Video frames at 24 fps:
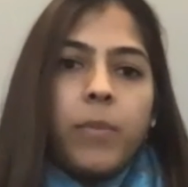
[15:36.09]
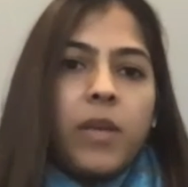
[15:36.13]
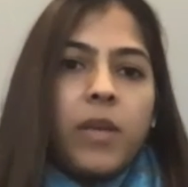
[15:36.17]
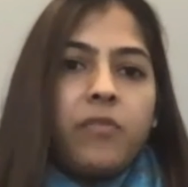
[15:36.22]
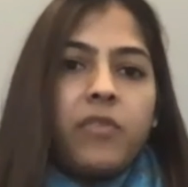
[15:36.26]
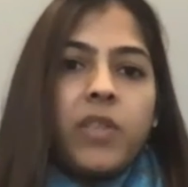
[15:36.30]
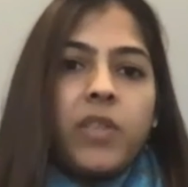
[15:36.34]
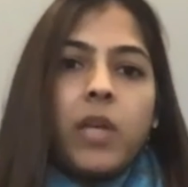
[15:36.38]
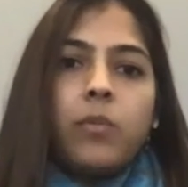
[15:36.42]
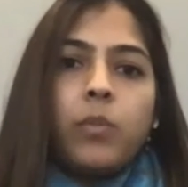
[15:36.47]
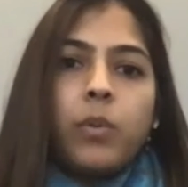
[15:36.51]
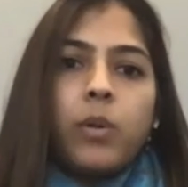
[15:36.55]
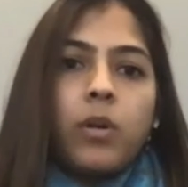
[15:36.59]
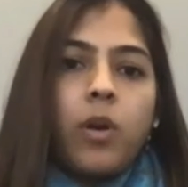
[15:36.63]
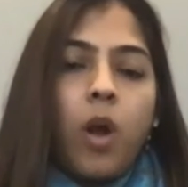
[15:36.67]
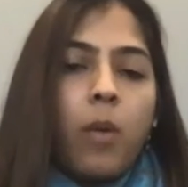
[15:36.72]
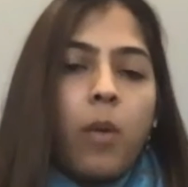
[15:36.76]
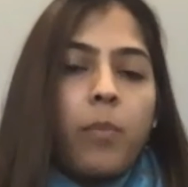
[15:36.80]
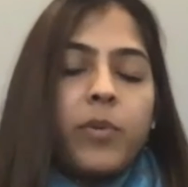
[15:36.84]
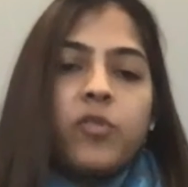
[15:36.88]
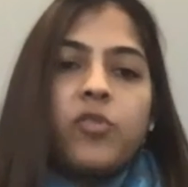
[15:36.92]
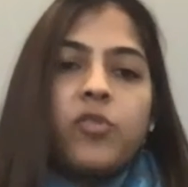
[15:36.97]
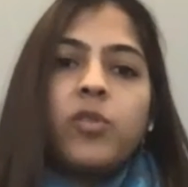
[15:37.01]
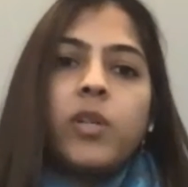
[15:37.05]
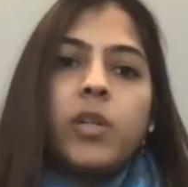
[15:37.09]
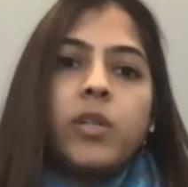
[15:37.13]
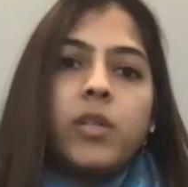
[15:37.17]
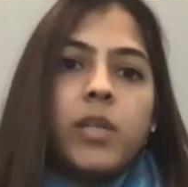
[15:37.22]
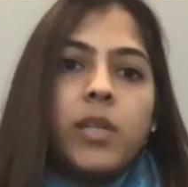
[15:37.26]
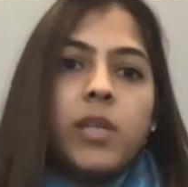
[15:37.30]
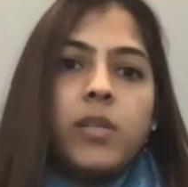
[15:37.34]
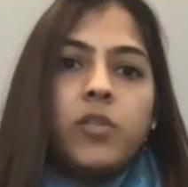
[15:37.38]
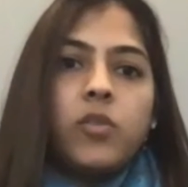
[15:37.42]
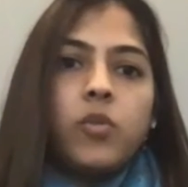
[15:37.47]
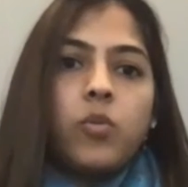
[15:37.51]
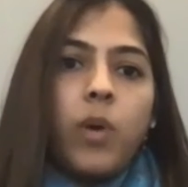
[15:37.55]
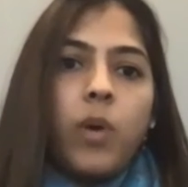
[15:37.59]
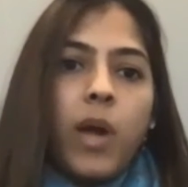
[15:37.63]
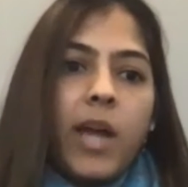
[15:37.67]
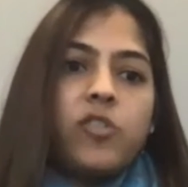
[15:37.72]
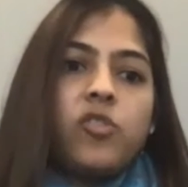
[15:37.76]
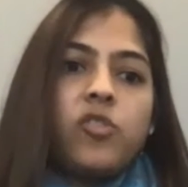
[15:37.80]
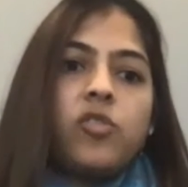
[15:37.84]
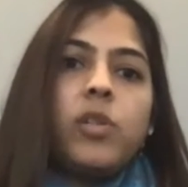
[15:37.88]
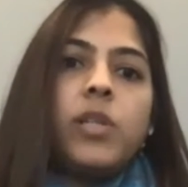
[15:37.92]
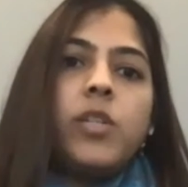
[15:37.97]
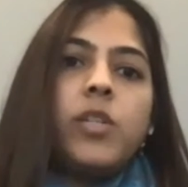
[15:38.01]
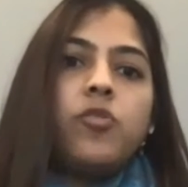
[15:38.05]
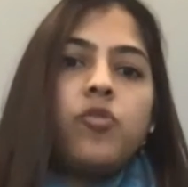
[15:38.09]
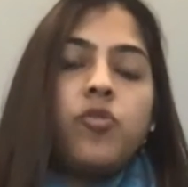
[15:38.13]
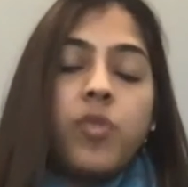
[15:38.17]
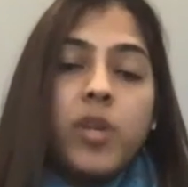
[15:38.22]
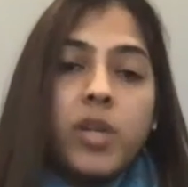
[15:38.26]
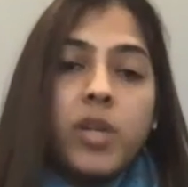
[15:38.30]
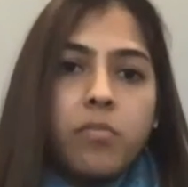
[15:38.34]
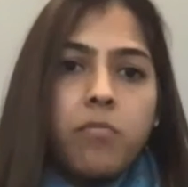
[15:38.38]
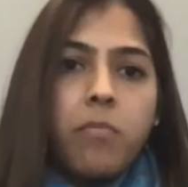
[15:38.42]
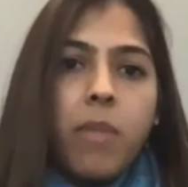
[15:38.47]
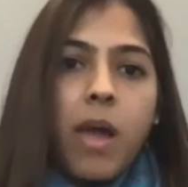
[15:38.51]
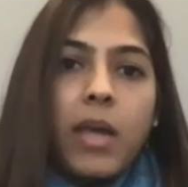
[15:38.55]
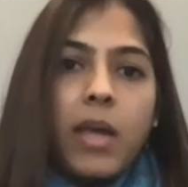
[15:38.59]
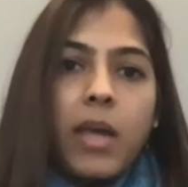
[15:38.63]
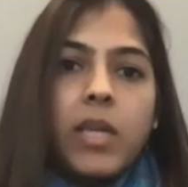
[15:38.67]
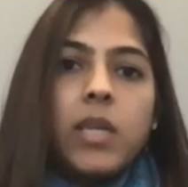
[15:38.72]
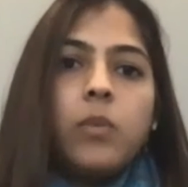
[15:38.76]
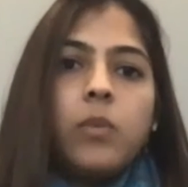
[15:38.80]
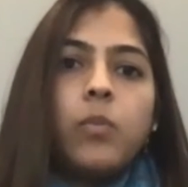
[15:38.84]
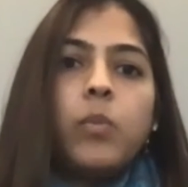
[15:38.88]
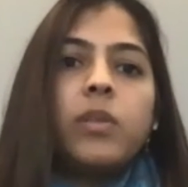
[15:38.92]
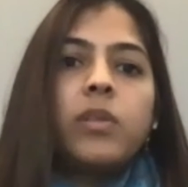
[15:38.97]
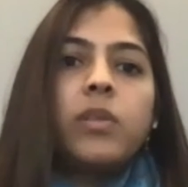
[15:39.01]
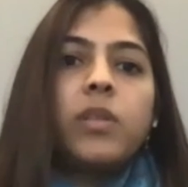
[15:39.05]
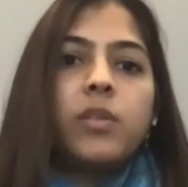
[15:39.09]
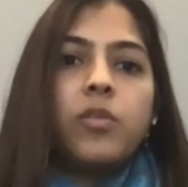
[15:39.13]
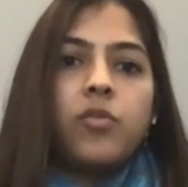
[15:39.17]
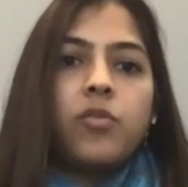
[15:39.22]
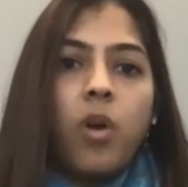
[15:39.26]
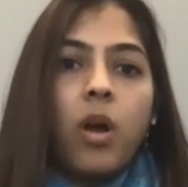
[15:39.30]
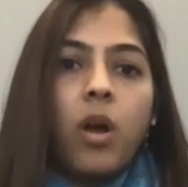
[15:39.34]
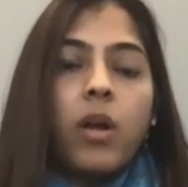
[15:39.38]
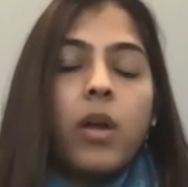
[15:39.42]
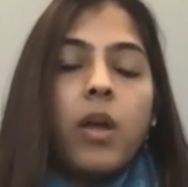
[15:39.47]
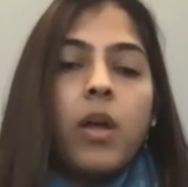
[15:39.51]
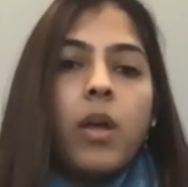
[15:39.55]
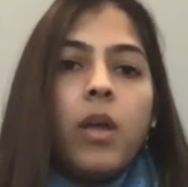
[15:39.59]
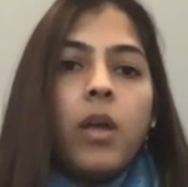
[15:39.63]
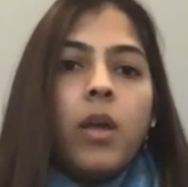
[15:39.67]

if there were opportunities to actually treat Maggie with the drug.